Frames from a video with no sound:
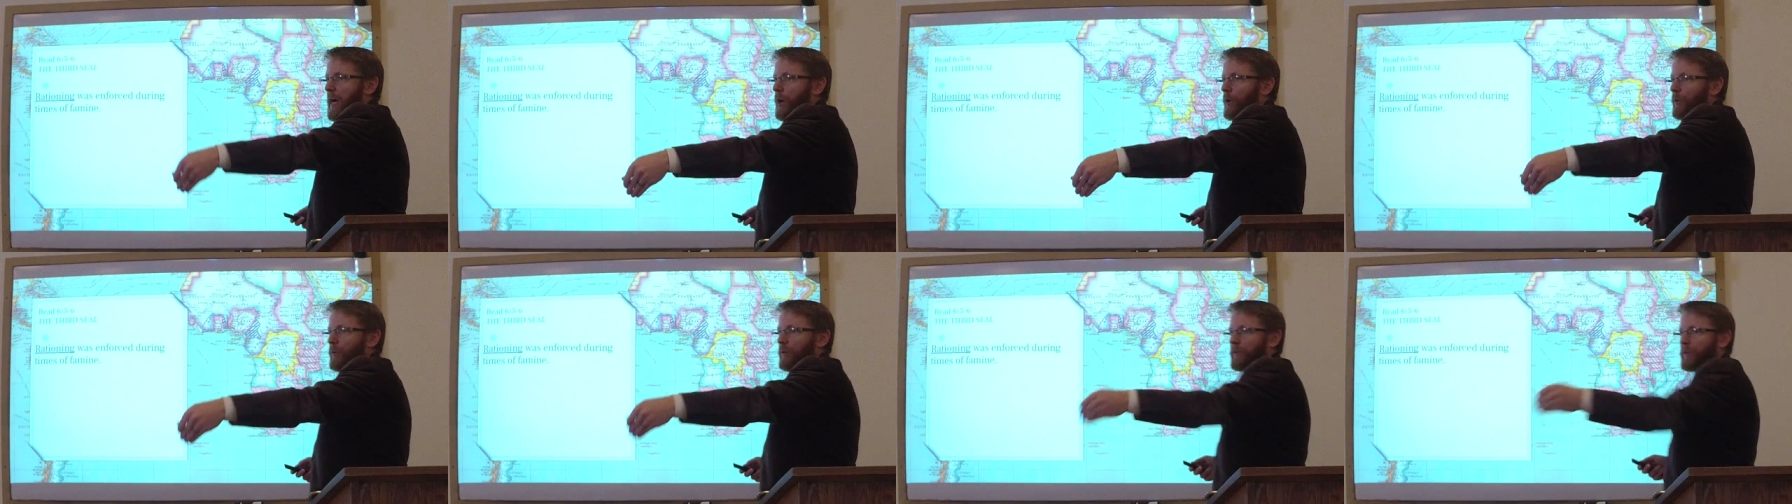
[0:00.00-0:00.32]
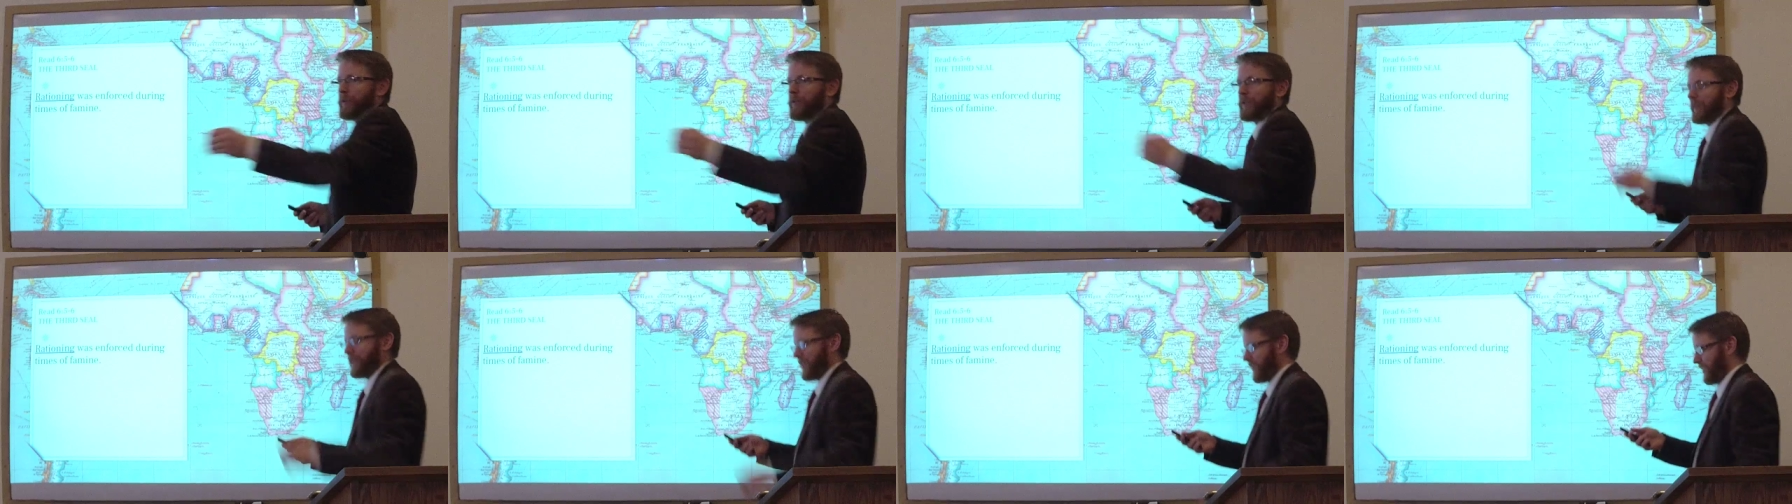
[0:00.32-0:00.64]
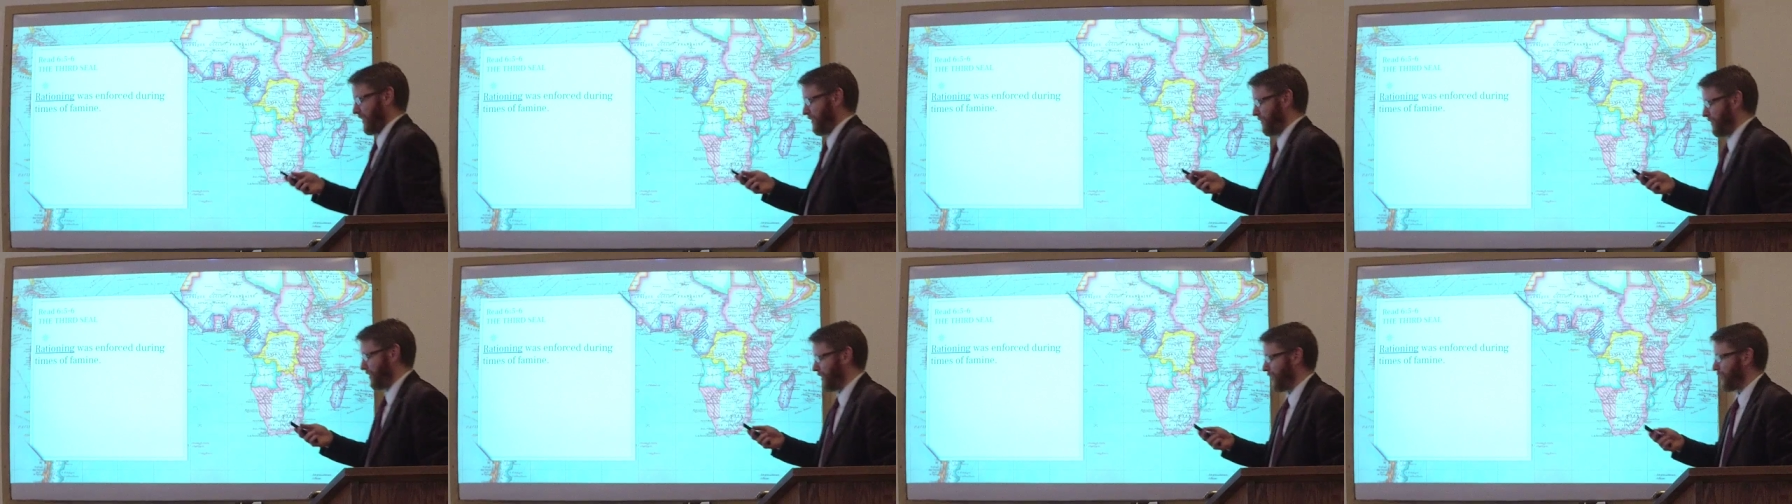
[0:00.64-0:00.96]
out during the
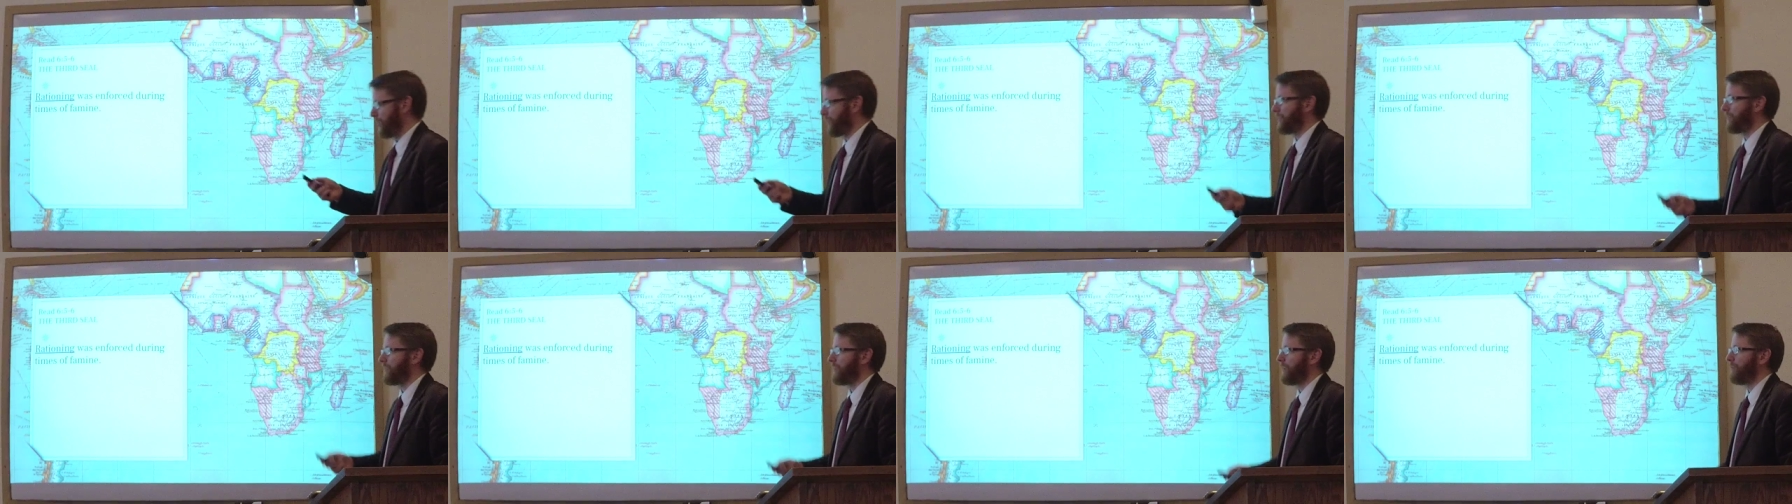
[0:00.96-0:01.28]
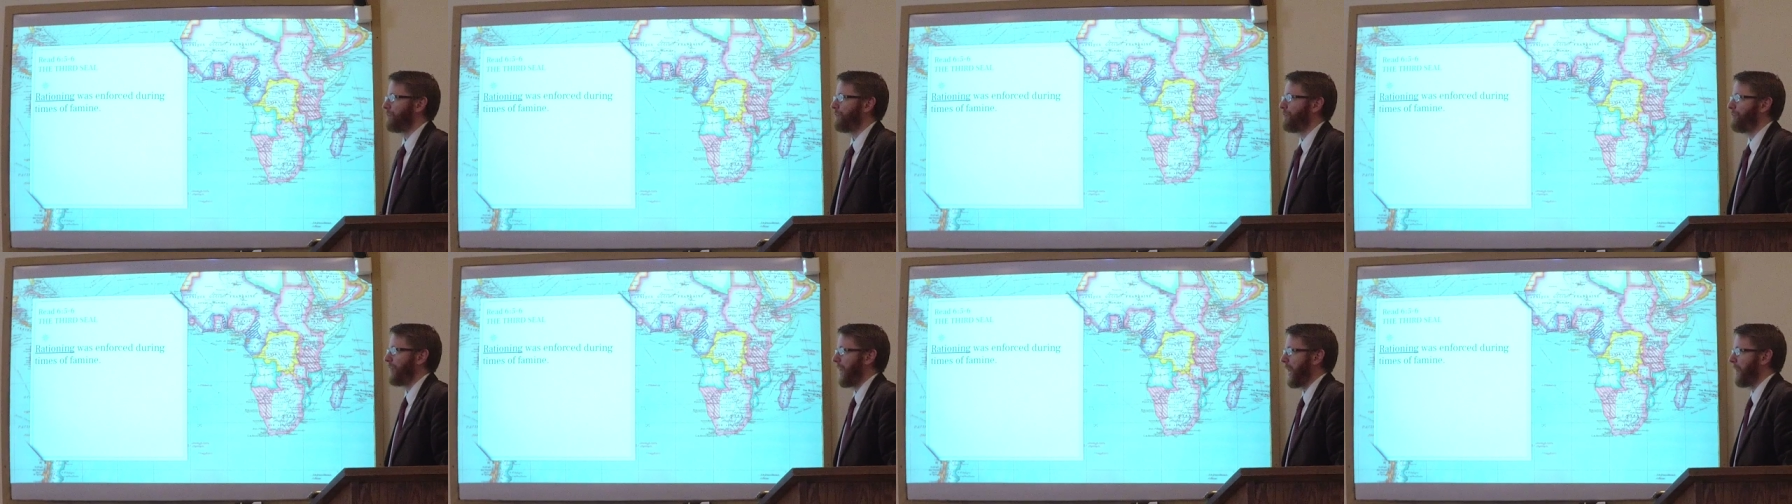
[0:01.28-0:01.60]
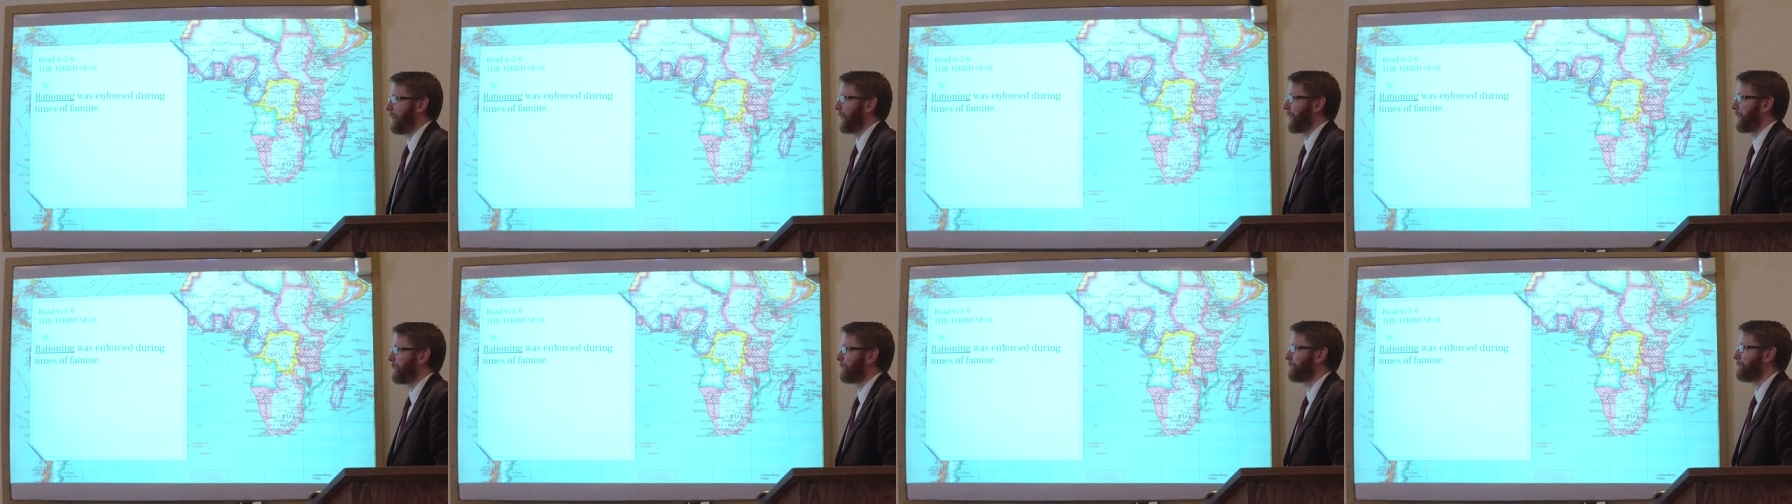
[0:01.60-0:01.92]
seven years of
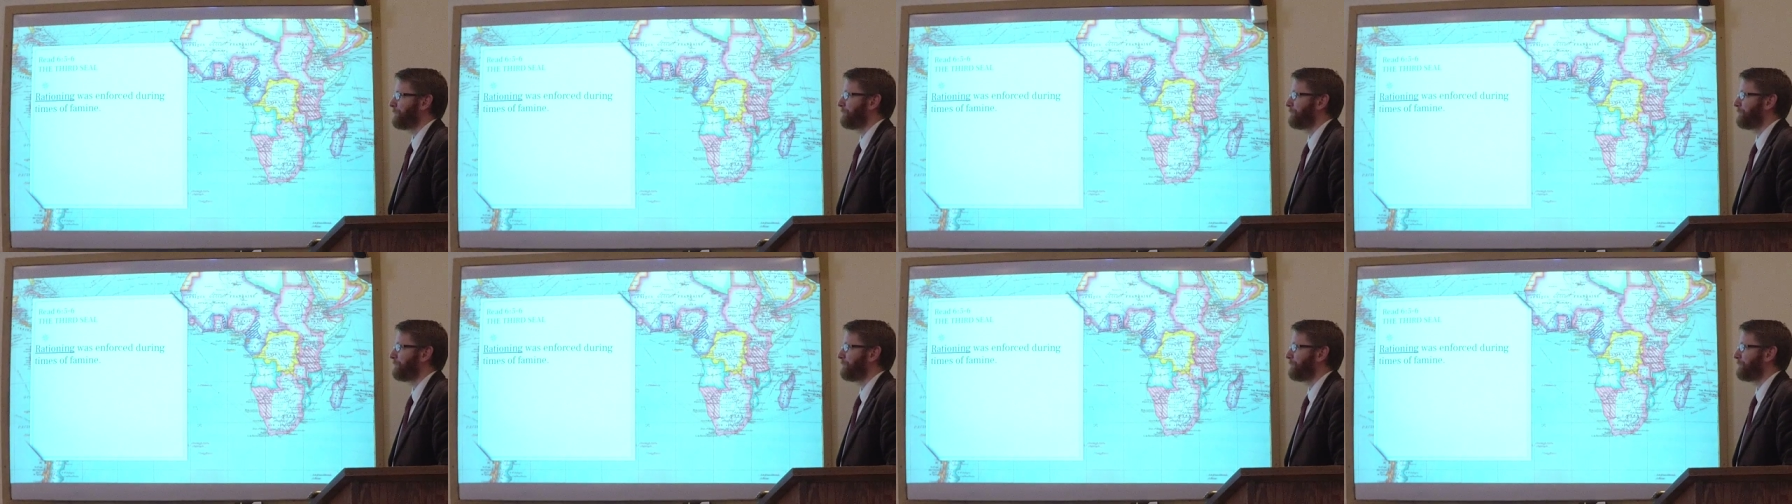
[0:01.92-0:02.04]
famine.